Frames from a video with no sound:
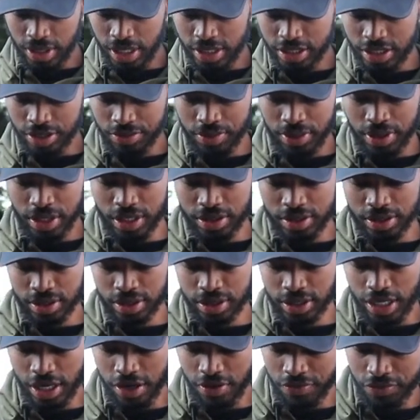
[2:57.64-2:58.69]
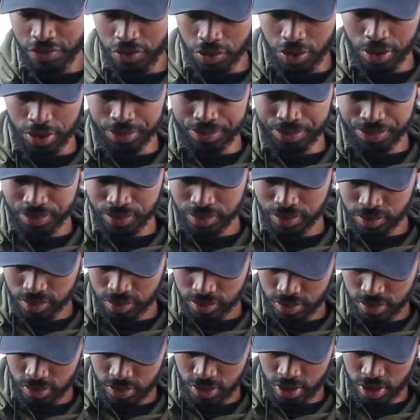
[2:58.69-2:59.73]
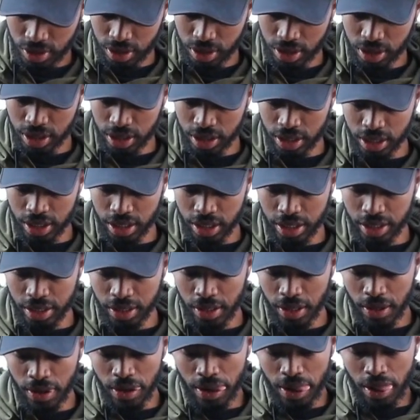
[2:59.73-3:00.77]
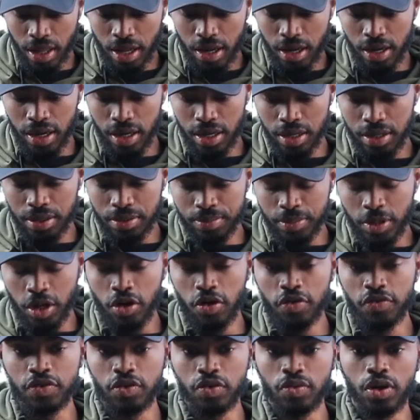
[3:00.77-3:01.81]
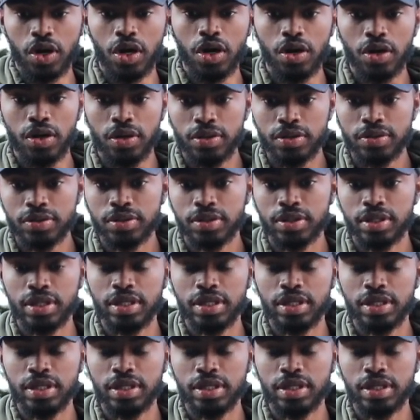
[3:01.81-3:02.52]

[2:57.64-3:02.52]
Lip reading: that's something else to look out for. And then overall,